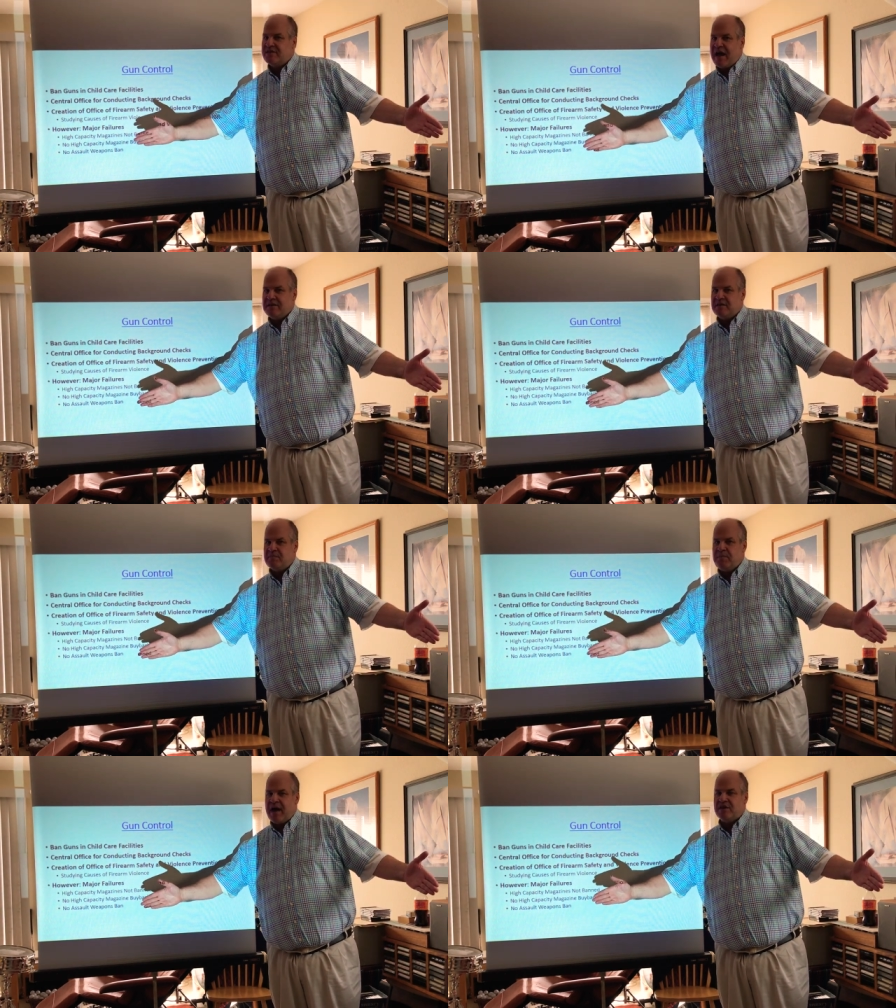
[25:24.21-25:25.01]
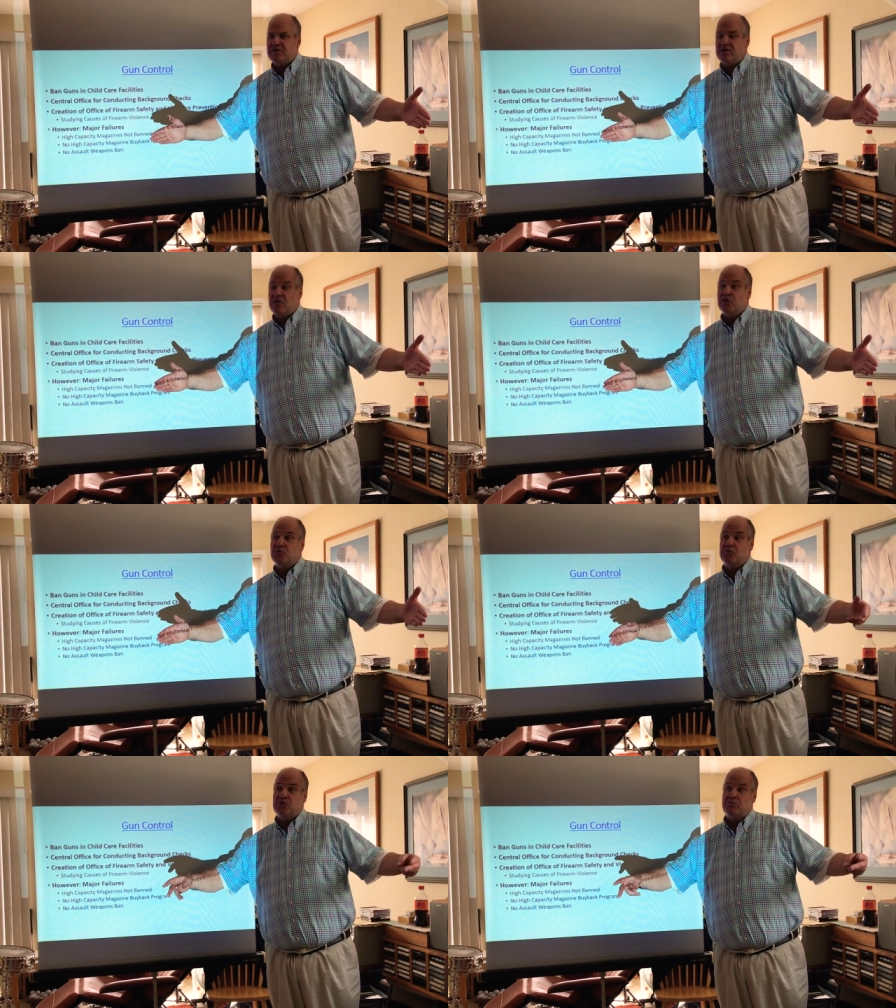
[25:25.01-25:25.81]
That didn't pass. Those
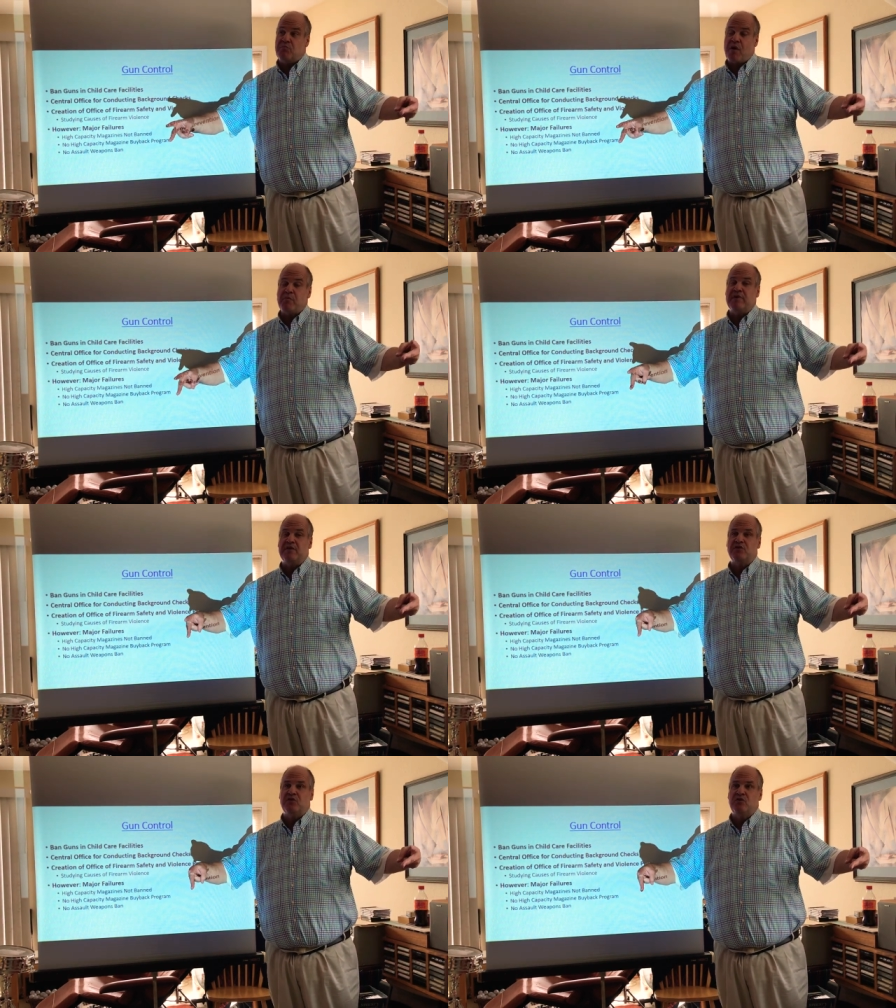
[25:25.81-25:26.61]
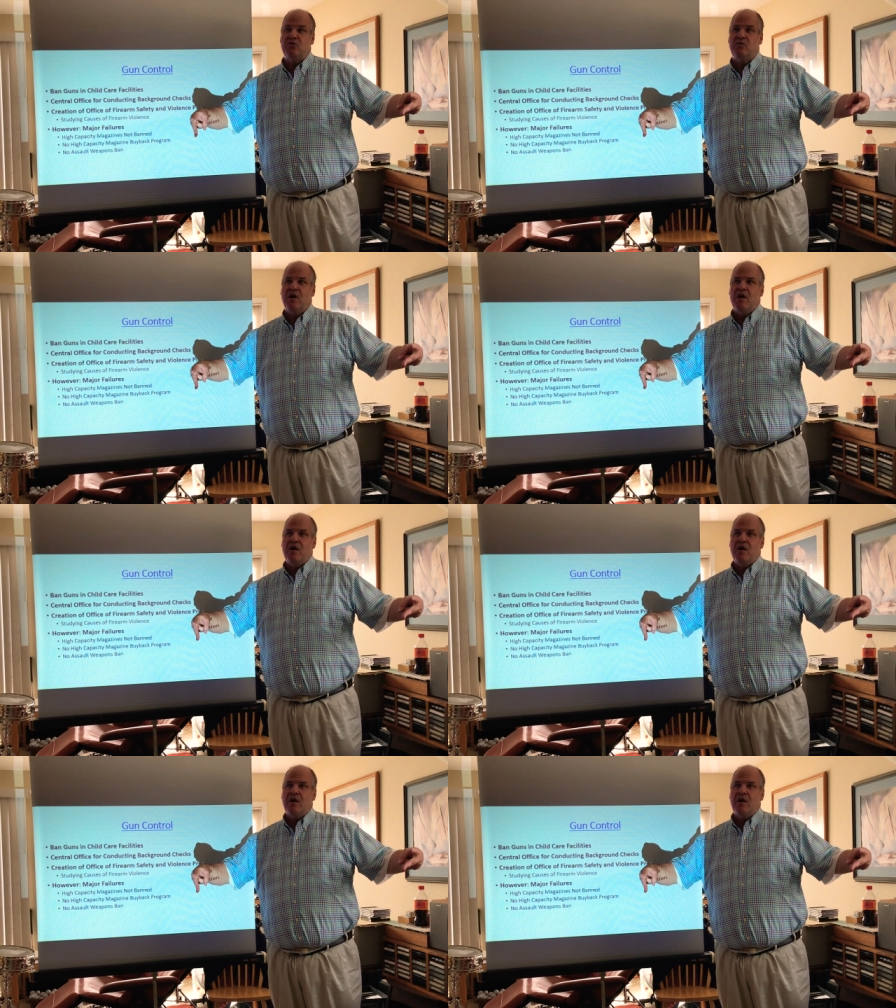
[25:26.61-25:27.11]
were probably the two